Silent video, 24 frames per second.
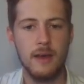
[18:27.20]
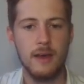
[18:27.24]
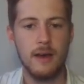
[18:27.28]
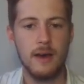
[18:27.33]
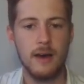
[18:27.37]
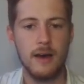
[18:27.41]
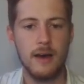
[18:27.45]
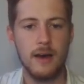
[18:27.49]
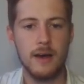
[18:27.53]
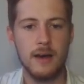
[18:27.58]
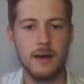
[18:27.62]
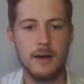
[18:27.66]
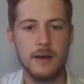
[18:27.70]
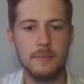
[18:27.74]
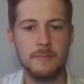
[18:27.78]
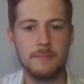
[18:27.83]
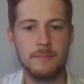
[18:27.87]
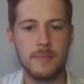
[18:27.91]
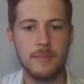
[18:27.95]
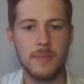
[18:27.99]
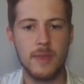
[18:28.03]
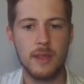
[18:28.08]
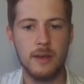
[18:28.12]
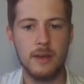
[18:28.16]

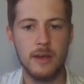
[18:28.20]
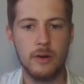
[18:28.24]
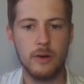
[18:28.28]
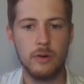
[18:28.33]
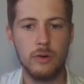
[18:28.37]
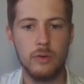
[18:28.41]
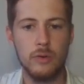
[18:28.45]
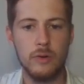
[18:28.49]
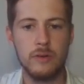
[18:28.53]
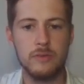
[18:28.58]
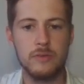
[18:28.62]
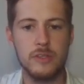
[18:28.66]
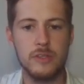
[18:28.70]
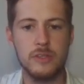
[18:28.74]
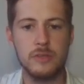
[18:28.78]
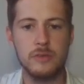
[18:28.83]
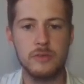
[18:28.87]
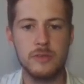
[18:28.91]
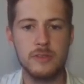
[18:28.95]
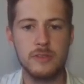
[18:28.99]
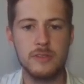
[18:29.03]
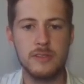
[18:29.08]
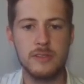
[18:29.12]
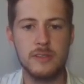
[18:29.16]
Now all we have to do
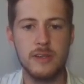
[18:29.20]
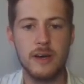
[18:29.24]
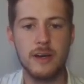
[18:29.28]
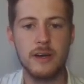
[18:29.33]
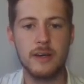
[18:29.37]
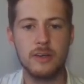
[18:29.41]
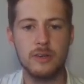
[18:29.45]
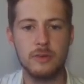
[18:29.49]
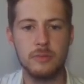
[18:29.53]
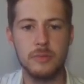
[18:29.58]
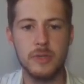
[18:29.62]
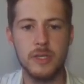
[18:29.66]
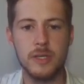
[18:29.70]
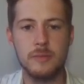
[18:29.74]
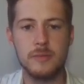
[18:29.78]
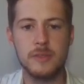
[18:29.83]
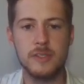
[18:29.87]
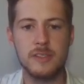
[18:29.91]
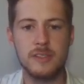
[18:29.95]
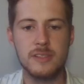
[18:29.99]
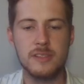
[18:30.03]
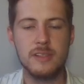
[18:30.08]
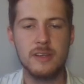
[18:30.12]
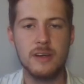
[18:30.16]
is the diagonal beams
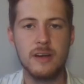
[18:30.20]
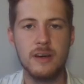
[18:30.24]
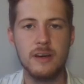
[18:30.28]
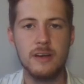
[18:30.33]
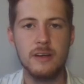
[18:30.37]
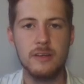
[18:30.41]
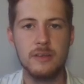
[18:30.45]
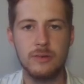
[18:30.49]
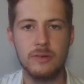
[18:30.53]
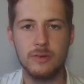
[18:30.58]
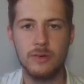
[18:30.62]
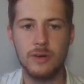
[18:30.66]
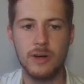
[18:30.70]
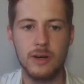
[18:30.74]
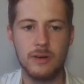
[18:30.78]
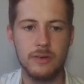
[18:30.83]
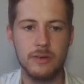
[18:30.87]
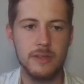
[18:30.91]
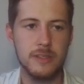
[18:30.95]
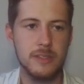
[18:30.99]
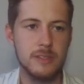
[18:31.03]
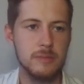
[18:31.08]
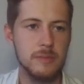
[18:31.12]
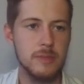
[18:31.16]
inside, or our
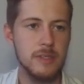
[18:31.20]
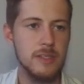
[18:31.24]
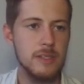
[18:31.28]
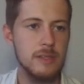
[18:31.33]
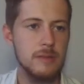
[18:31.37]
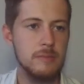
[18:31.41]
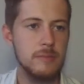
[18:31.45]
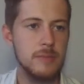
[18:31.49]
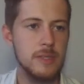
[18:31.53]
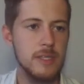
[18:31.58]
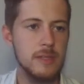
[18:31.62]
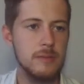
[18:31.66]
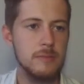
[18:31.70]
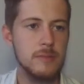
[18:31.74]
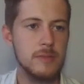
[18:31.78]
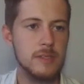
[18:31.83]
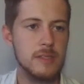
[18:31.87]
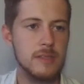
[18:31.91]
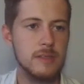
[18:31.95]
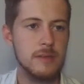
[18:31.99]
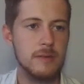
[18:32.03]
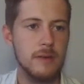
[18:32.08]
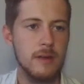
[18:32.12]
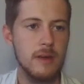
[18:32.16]
intermediate
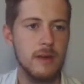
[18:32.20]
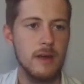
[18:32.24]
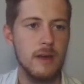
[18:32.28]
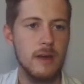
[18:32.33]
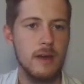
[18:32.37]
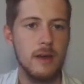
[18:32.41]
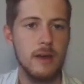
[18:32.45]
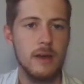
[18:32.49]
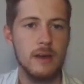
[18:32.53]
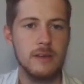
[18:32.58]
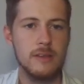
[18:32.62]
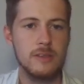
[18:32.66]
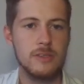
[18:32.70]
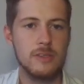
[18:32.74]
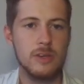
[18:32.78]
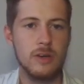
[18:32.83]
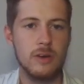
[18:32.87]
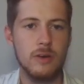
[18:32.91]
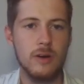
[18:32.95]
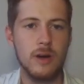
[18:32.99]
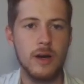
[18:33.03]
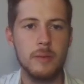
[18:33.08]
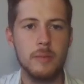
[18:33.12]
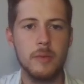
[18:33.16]
beams. So
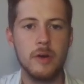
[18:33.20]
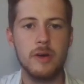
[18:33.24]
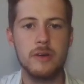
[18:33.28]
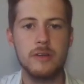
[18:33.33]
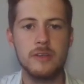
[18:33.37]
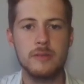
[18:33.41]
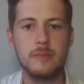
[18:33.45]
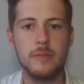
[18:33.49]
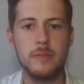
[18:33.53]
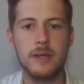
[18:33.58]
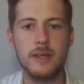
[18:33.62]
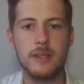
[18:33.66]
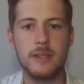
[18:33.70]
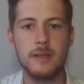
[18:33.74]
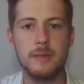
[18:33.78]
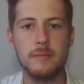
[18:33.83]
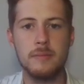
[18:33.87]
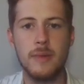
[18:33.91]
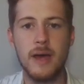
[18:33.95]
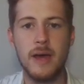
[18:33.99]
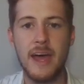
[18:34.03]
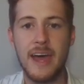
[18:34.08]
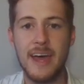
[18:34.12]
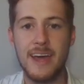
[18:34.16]
I'm going to make
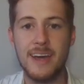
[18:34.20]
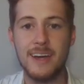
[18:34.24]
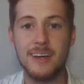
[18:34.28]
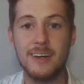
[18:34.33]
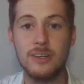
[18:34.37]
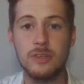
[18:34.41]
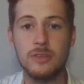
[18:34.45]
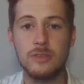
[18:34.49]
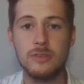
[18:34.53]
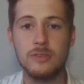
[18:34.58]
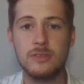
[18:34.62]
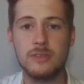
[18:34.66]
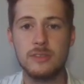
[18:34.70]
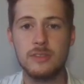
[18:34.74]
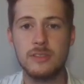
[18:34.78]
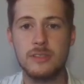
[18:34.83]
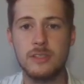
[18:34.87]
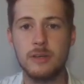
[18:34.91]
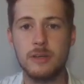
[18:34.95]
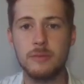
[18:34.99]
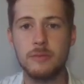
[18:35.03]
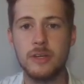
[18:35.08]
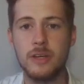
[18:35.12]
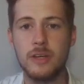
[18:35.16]
them angles.
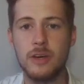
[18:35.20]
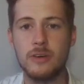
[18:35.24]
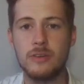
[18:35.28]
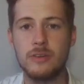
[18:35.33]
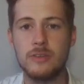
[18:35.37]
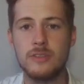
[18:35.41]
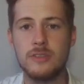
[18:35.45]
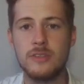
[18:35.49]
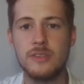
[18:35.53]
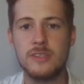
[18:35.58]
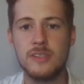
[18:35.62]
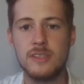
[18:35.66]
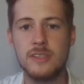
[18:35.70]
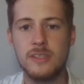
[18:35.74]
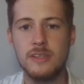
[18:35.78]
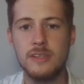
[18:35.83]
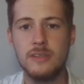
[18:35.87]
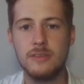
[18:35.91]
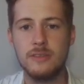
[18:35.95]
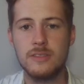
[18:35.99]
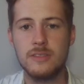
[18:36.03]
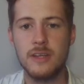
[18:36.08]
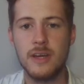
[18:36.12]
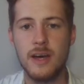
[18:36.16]
So I'm going to go to the
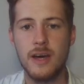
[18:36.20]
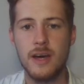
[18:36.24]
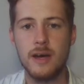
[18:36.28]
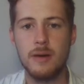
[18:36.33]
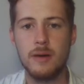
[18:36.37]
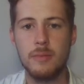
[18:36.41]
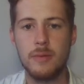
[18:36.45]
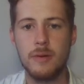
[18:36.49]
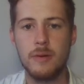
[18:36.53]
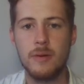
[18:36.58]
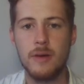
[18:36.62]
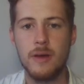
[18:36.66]
steel tab.